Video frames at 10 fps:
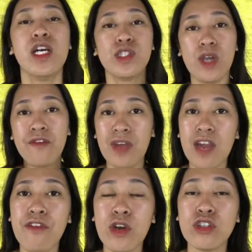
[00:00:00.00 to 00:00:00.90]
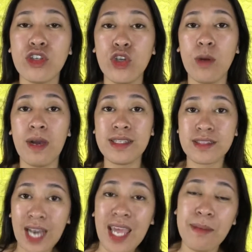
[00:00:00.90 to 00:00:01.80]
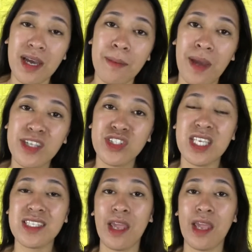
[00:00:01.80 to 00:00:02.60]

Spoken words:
So, if ever gusto nyong mag-try, mga beshies,